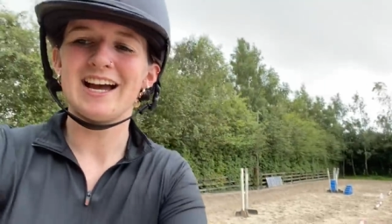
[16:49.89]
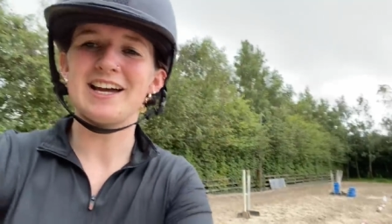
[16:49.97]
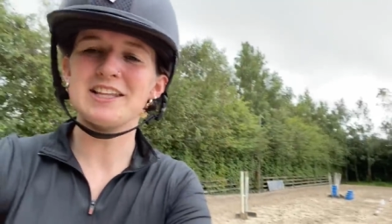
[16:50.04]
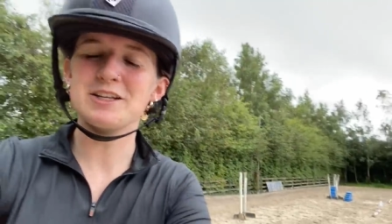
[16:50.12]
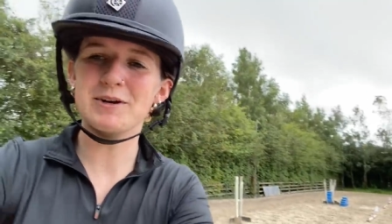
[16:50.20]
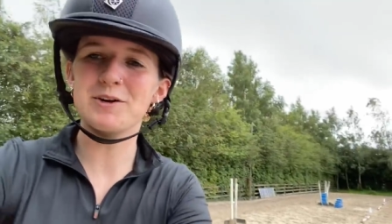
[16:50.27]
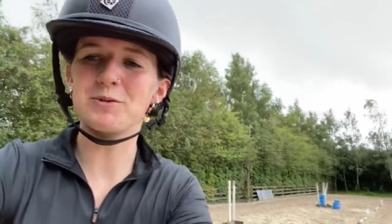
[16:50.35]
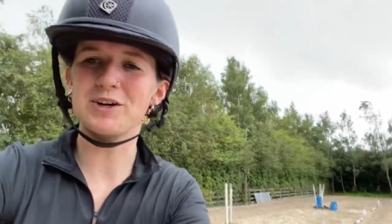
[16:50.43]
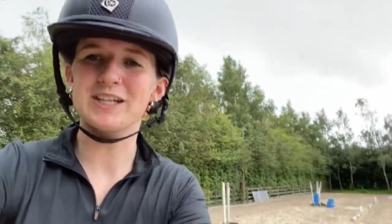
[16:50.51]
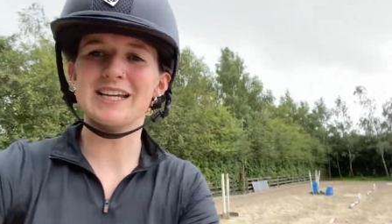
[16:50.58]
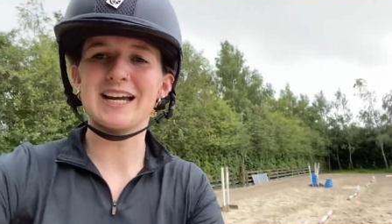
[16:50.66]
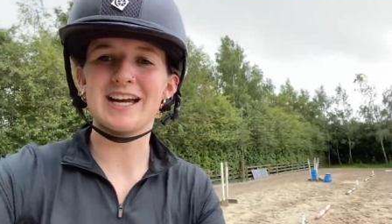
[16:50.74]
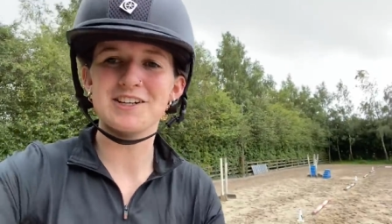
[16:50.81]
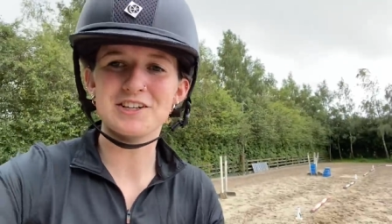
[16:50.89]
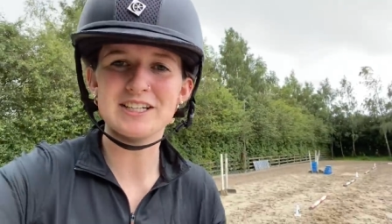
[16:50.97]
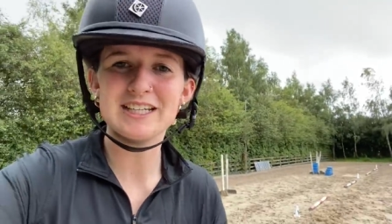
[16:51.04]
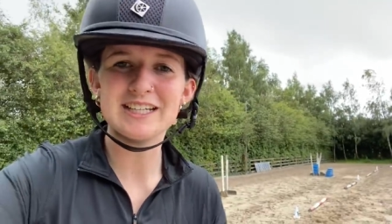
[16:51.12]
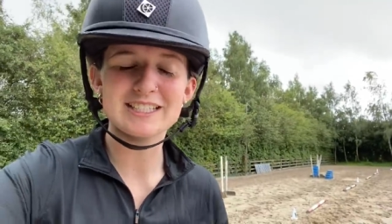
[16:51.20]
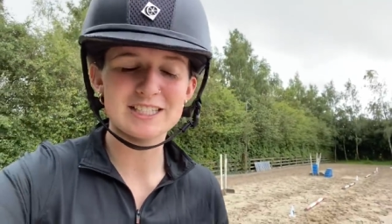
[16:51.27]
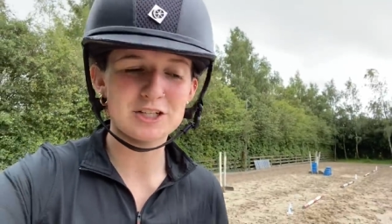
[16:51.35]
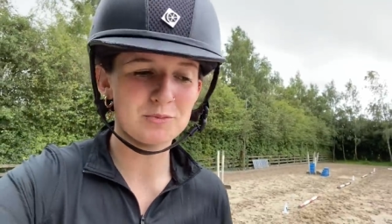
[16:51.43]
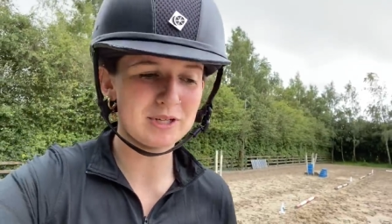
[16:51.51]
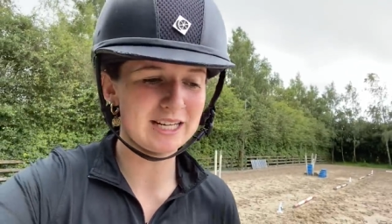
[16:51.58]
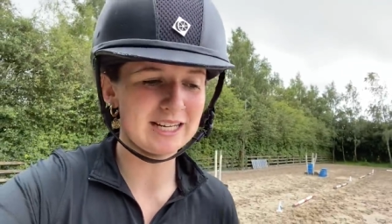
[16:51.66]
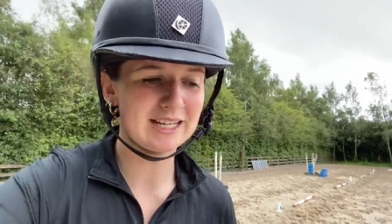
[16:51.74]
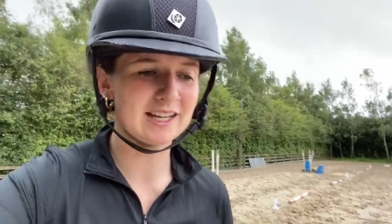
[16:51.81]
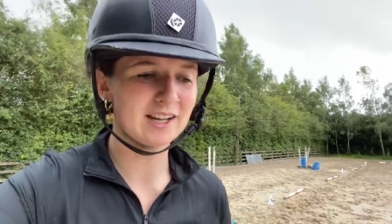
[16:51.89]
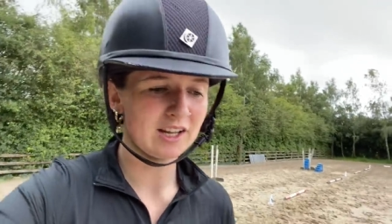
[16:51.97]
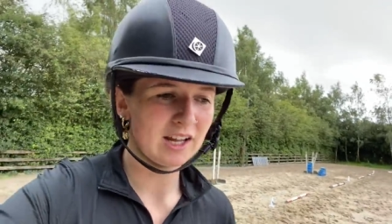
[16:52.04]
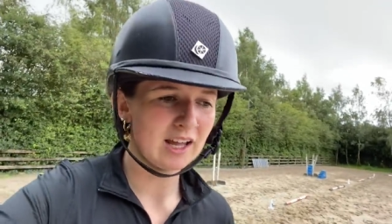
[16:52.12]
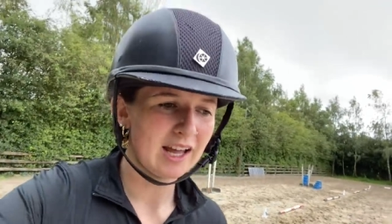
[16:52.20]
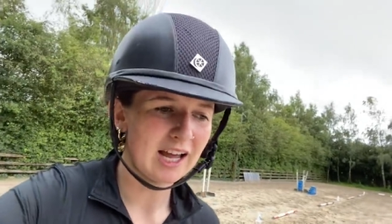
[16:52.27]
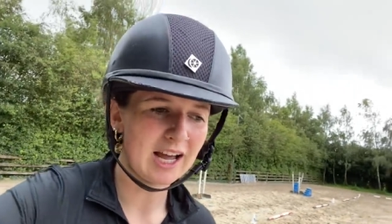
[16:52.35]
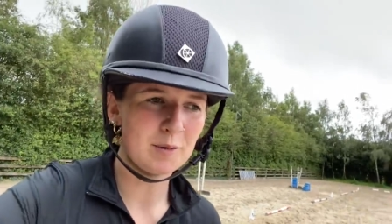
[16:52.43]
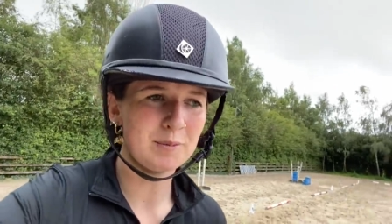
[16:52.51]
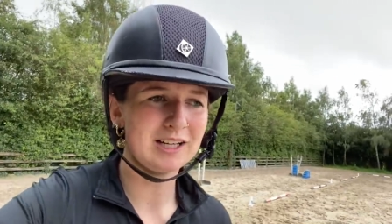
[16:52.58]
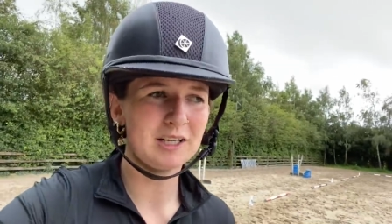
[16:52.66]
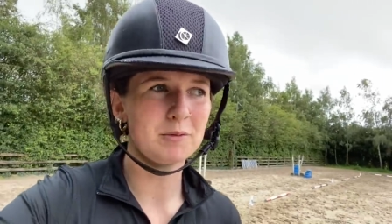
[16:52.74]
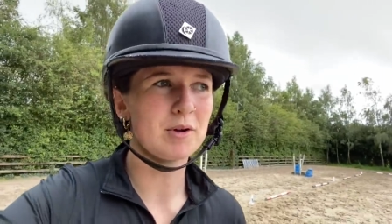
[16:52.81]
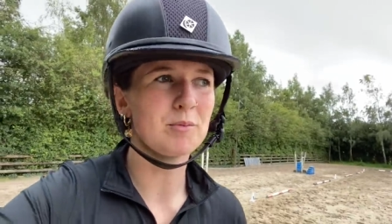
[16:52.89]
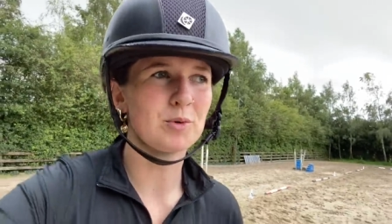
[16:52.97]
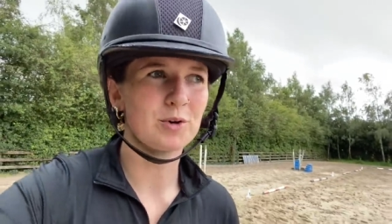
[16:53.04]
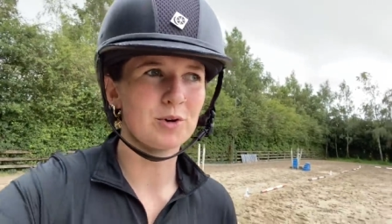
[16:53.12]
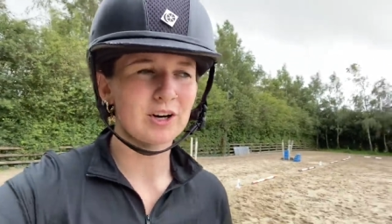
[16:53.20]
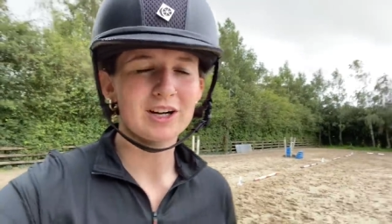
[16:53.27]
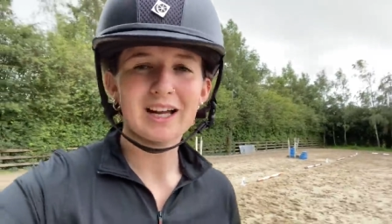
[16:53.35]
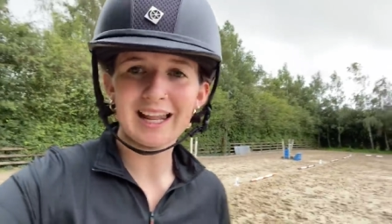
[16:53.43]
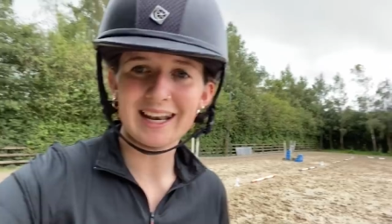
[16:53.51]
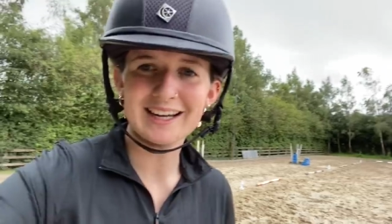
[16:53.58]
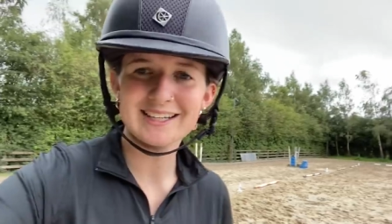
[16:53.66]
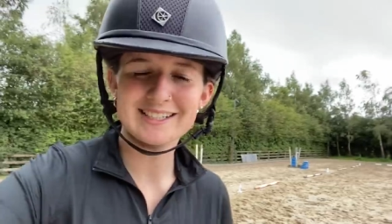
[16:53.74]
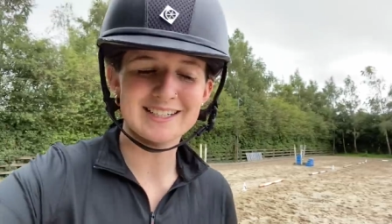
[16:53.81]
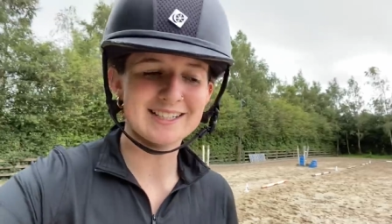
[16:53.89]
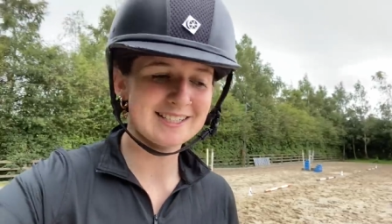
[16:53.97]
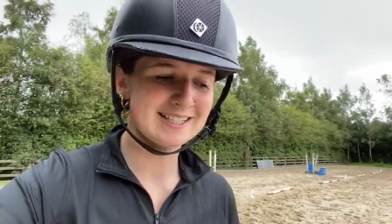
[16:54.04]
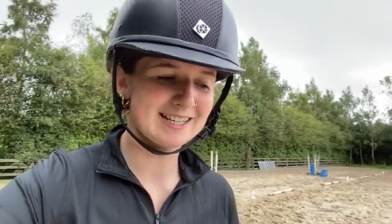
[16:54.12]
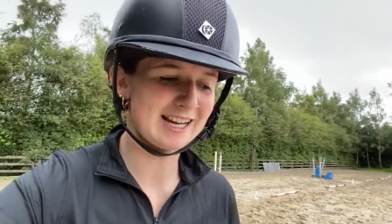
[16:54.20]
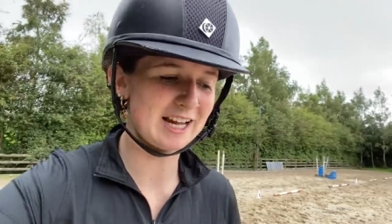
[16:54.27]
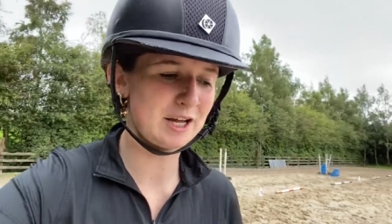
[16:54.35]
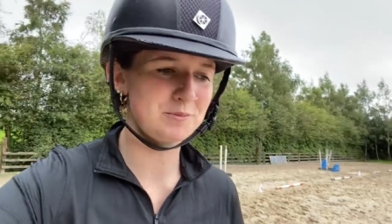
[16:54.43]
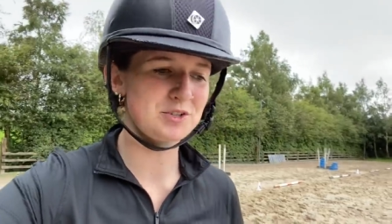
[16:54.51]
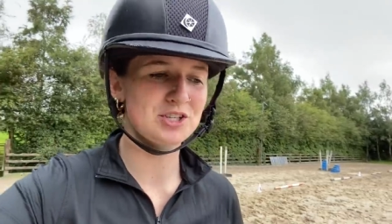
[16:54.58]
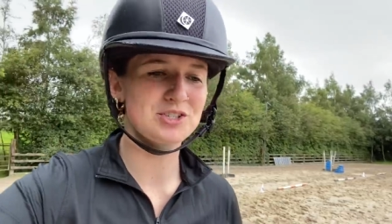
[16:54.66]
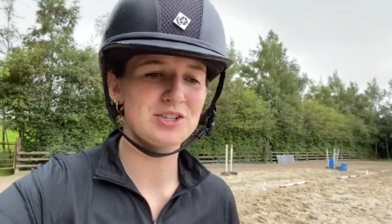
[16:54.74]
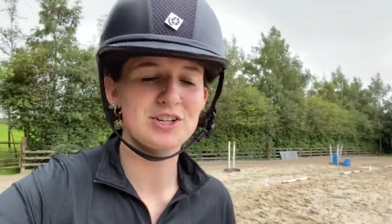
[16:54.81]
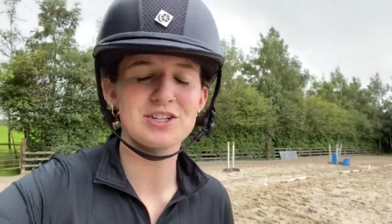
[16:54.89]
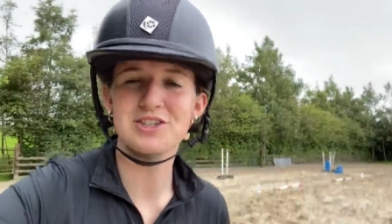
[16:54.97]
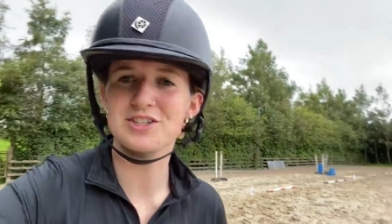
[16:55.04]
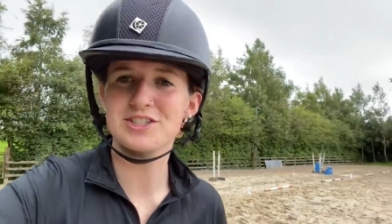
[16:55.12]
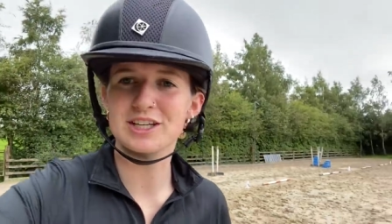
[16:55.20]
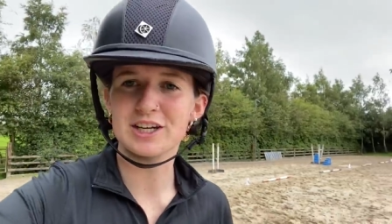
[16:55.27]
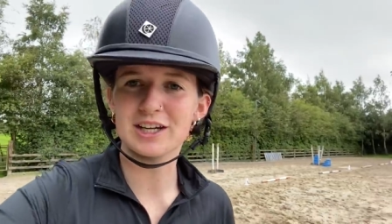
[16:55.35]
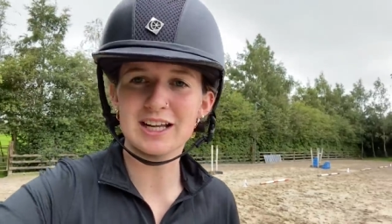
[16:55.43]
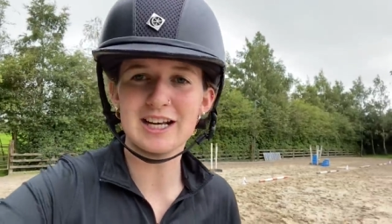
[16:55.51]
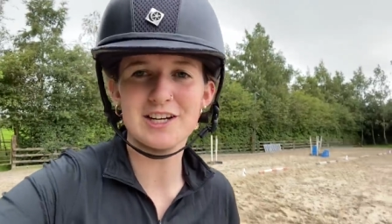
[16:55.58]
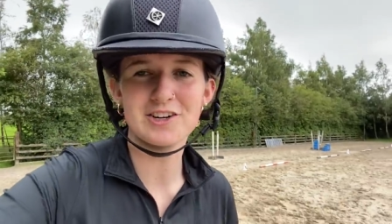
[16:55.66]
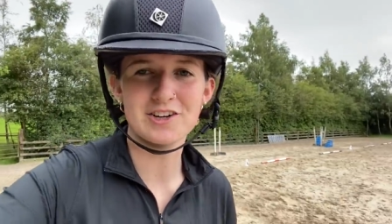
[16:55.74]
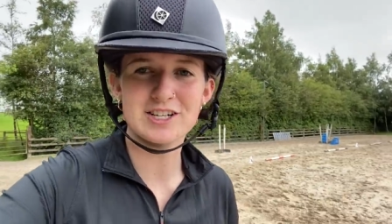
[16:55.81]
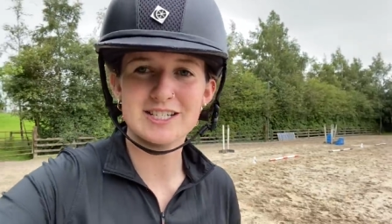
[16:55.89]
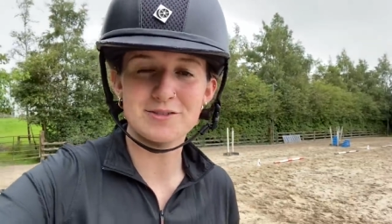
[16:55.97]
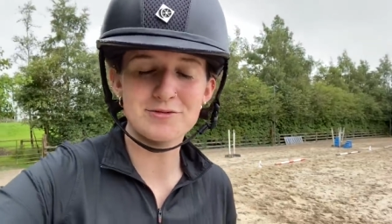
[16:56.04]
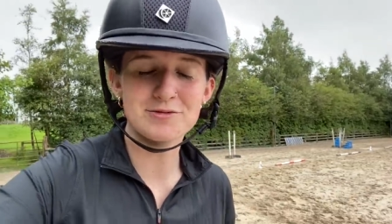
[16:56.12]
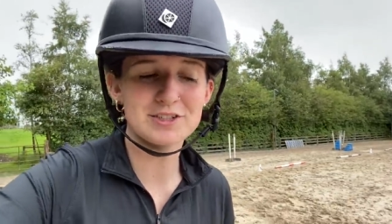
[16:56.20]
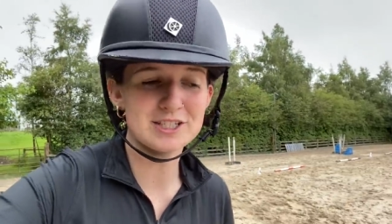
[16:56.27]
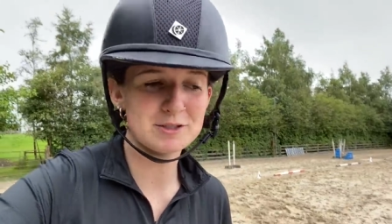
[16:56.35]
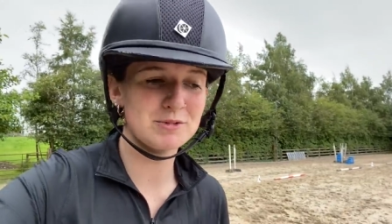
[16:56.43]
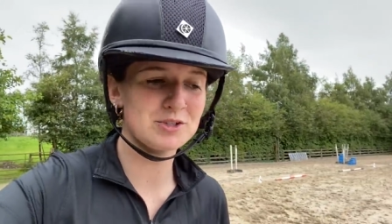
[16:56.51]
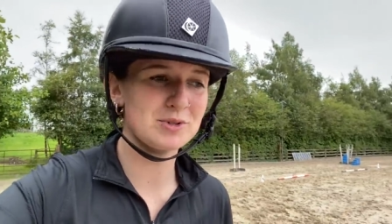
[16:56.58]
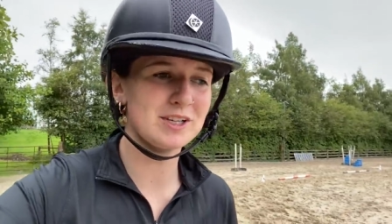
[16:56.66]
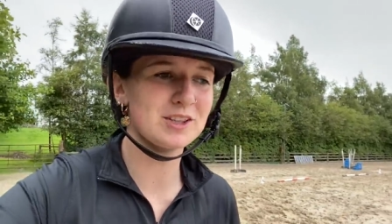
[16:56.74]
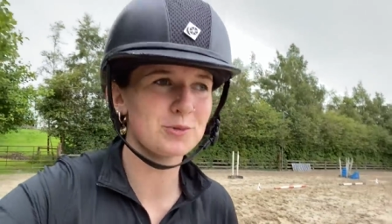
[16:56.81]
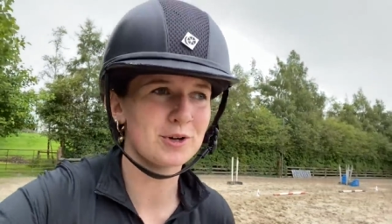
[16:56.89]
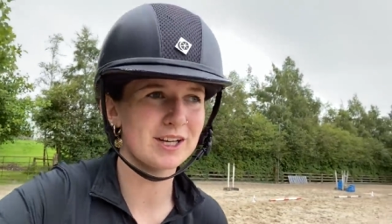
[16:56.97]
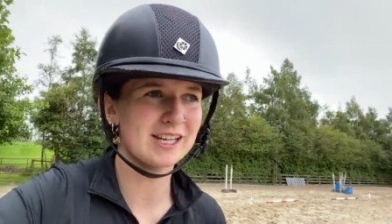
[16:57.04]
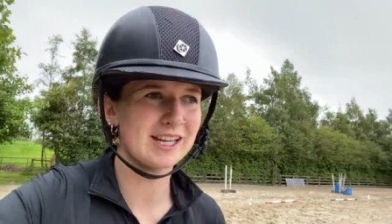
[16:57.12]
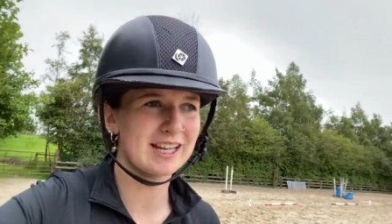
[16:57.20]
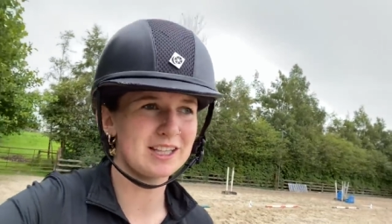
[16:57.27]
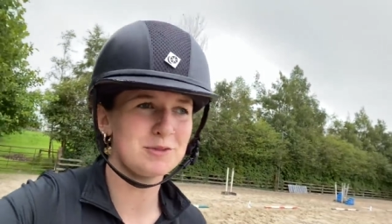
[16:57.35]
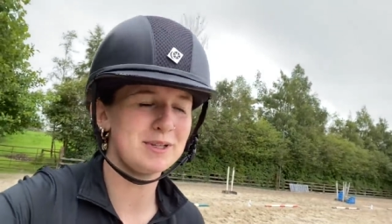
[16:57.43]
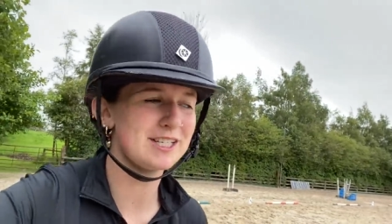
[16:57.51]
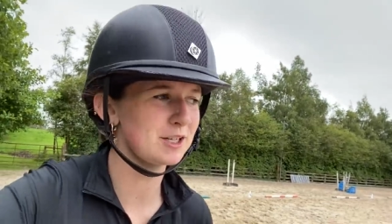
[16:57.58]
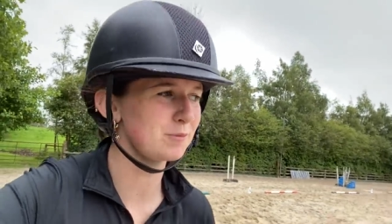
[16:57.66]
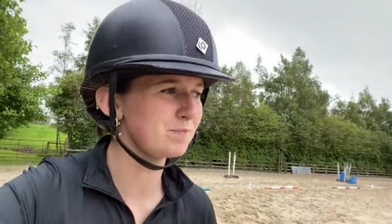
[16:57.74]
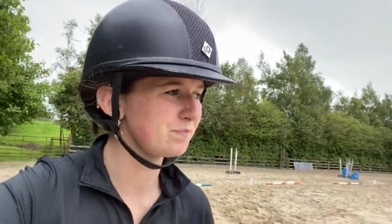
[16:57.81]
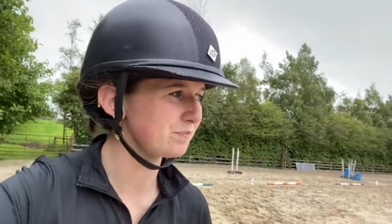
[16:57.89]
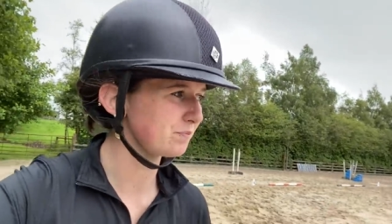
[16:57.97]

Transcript: I think my working canter needs to be a little bit more collected, just so that there's a clearer difference between the working and the medium.